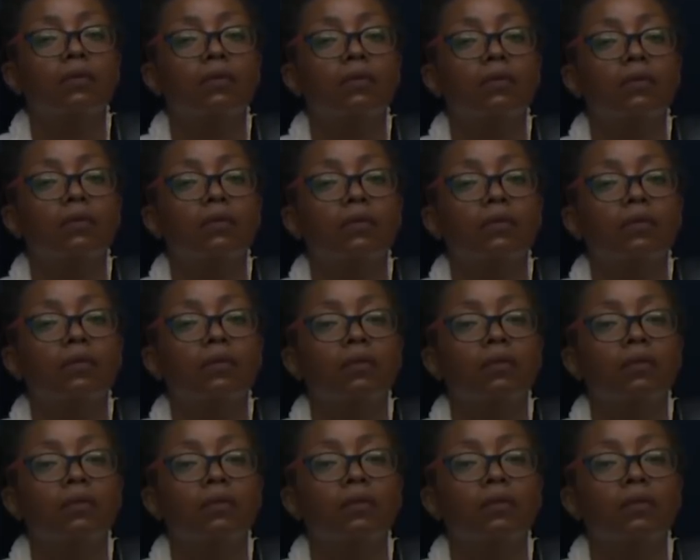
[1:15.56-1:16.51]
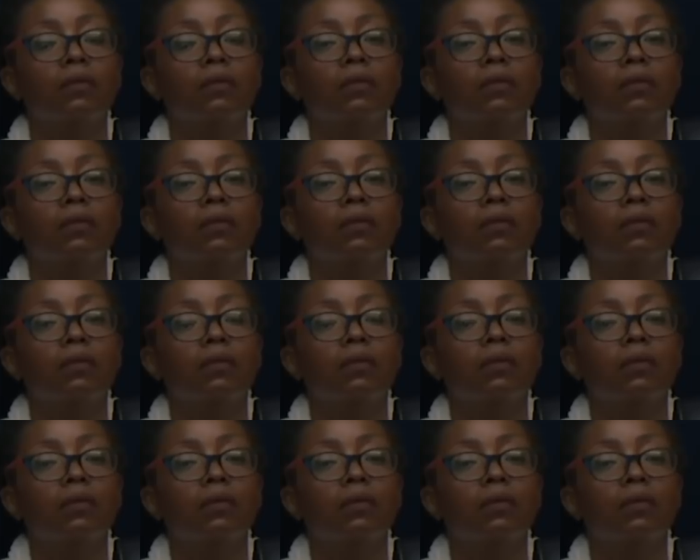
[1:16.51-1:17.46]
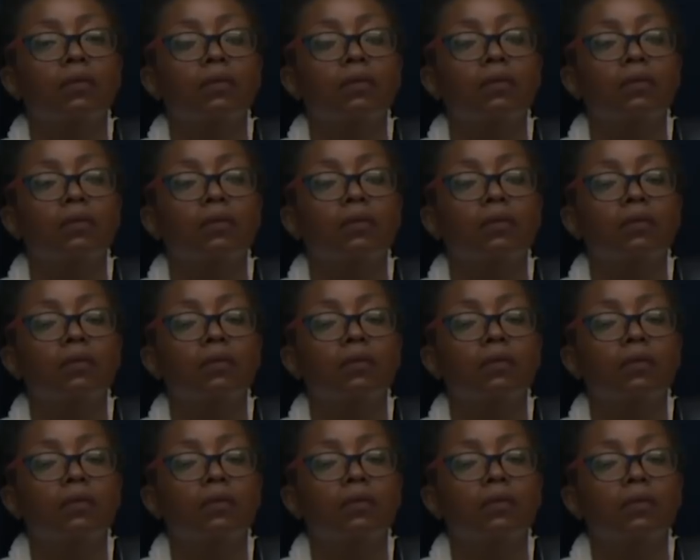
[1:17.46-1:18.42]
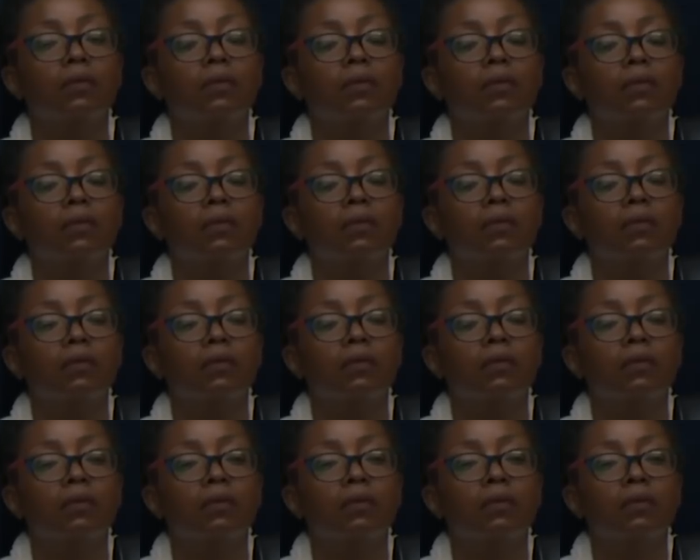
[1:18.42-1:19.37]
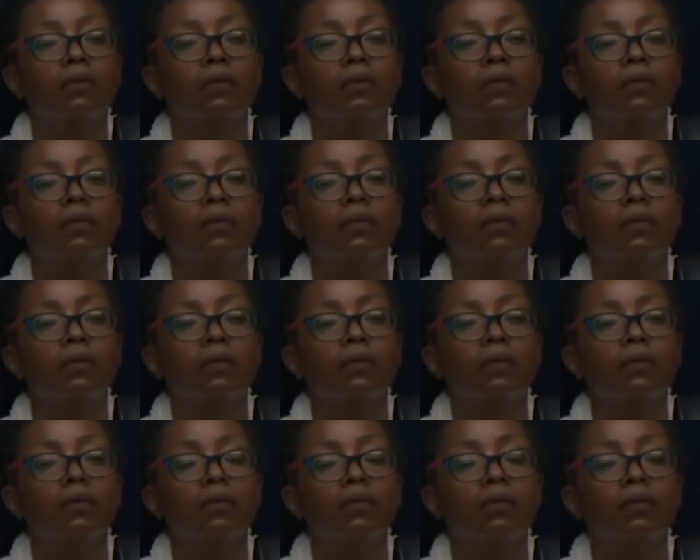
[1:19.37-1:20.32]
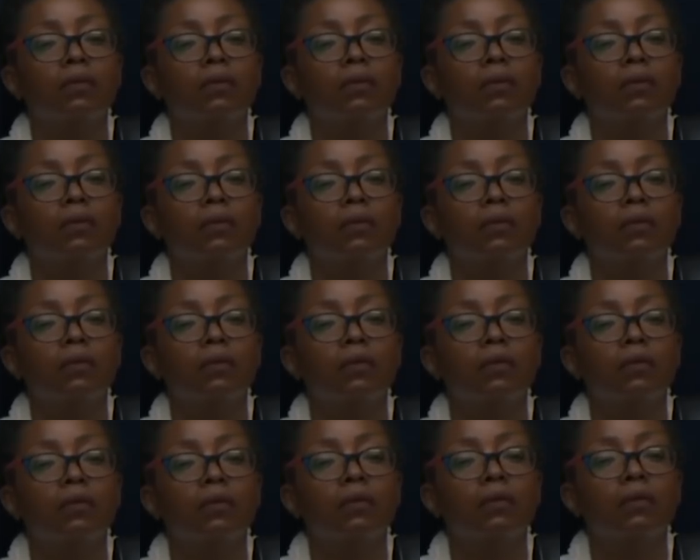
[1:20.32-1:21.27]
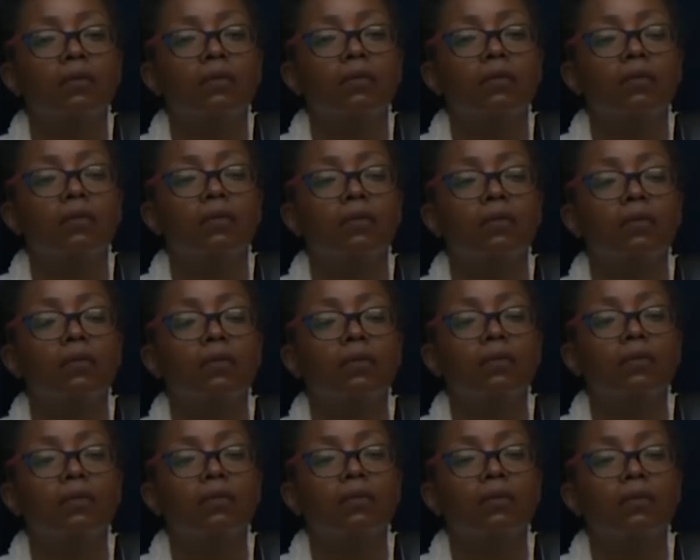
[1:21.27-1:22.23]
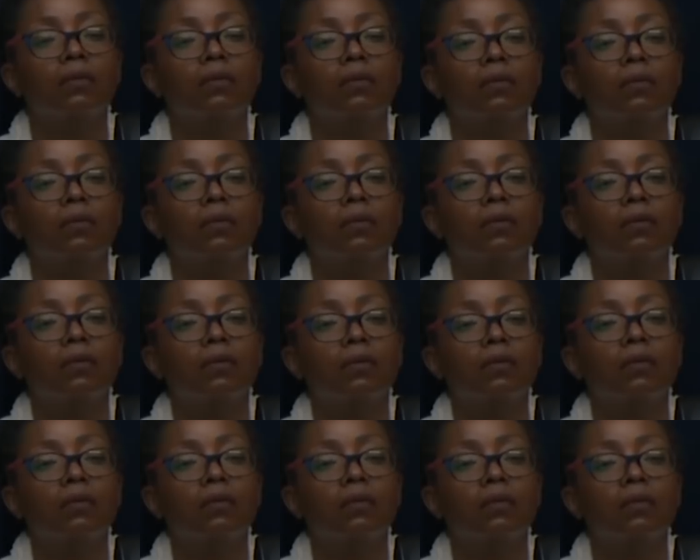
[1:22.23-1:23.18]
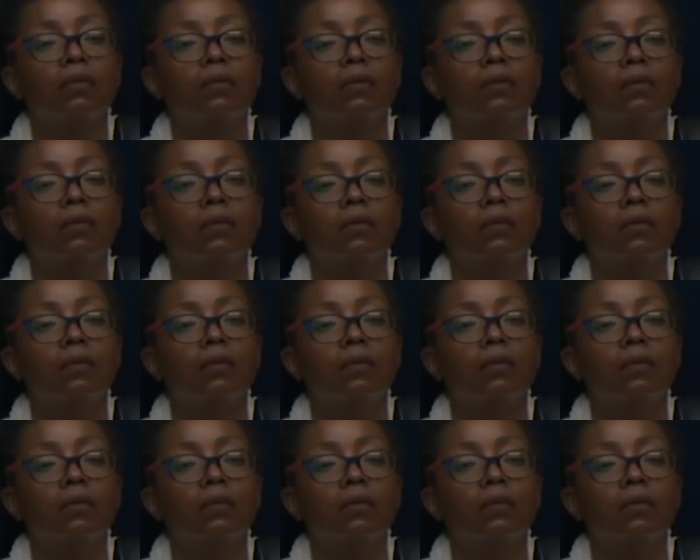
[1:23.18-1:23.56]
[no speech]